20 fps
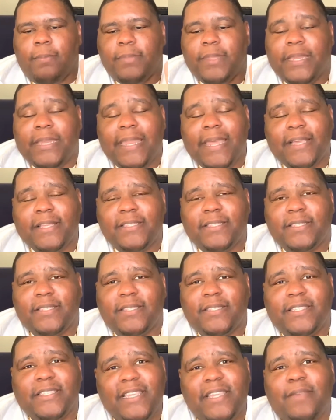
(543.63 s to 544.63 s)
The
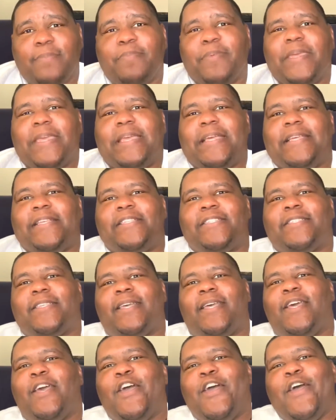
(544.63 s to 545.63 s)
next tip is
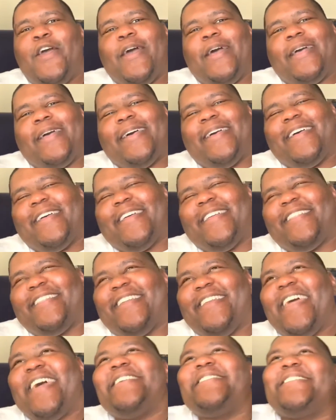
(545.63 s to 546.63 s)

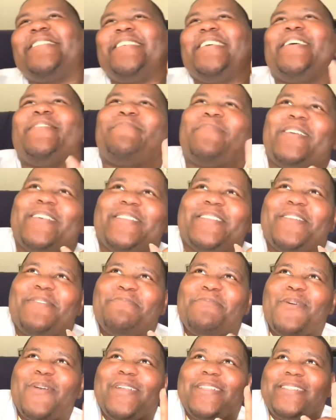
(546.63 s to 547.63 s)
an
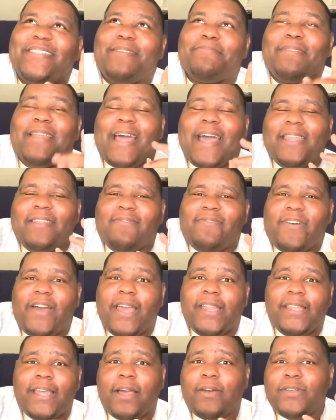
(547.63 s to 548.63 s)
important tip that I didn't
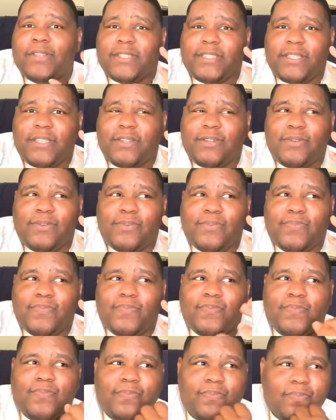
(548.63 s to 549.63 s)
find out until
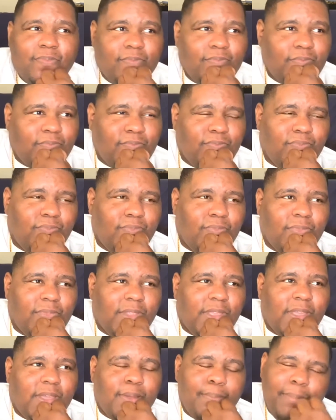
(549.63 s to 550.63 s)

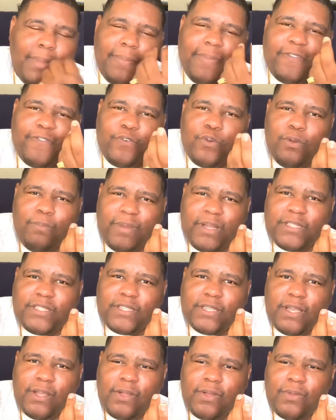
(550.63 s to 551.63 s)
maybe 4
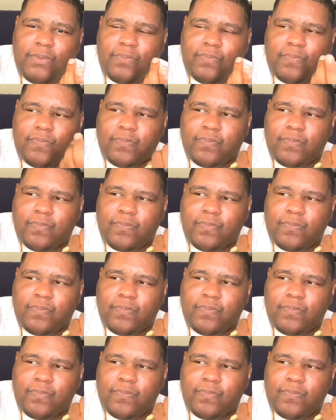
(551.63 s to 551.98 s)
months ago.